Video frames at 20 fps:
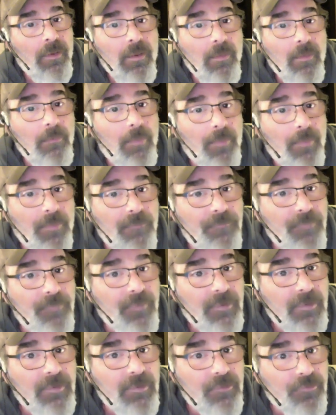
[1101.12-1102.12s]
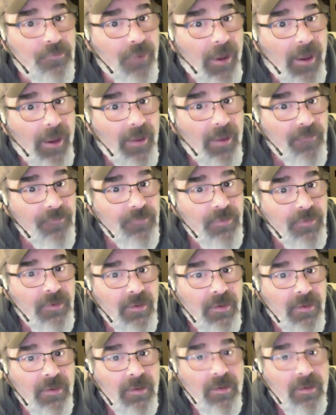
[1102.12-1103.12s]
But the fucking craft
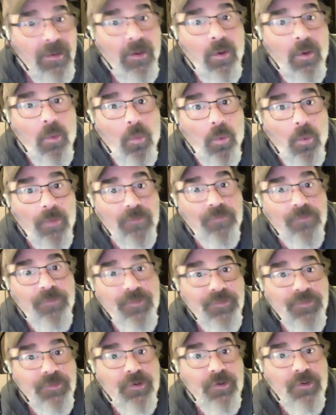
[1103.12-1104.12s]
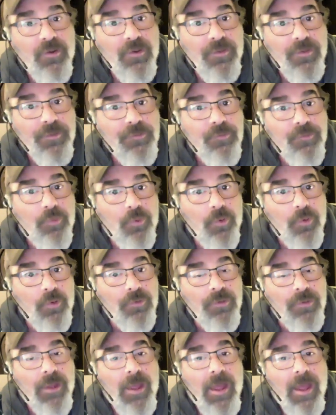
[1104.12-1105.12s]
was physical in this
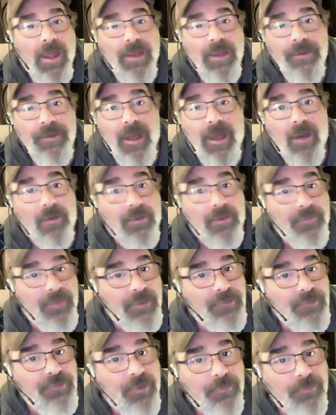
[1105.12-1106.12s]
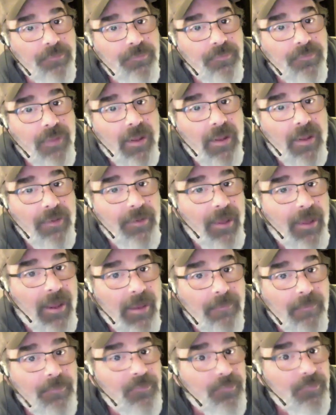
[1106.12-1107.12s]
world. Now, can they jump into
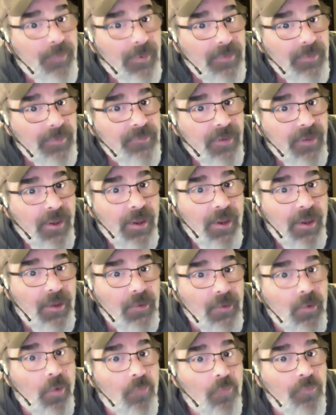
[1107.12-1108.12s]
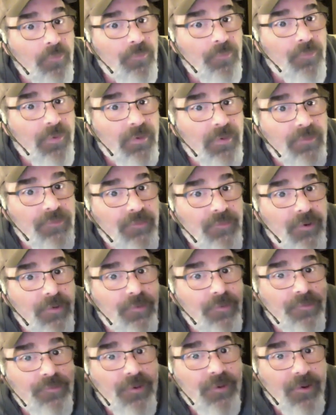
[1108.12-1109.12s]
hyperspace and go from fucking star
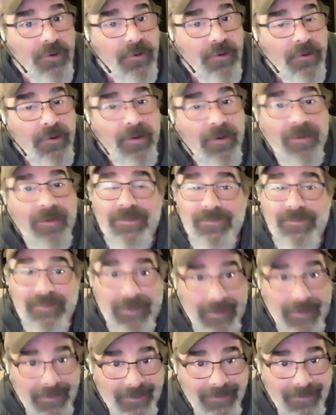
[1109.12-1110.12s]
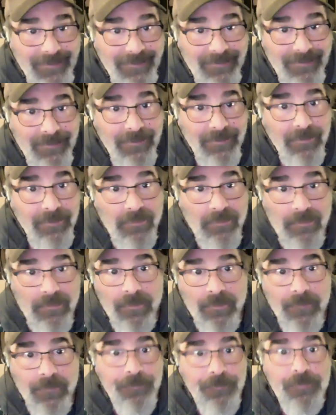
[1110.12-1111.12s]
to star? Yes.
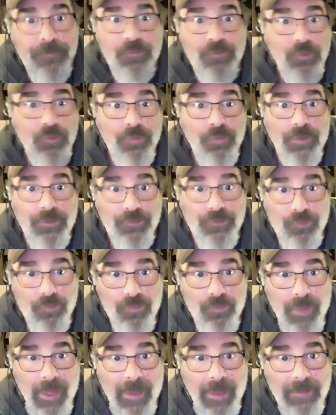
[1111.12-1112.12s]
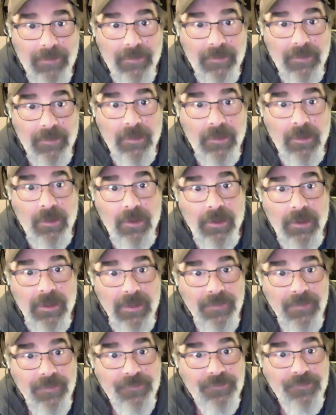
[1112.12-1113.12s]
Do they do that
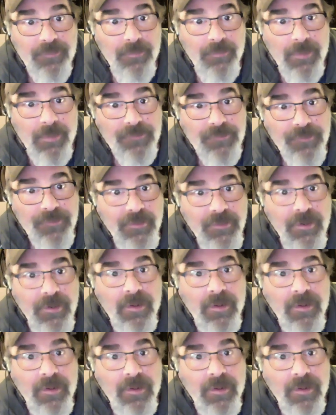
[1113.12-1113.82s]
in this dimension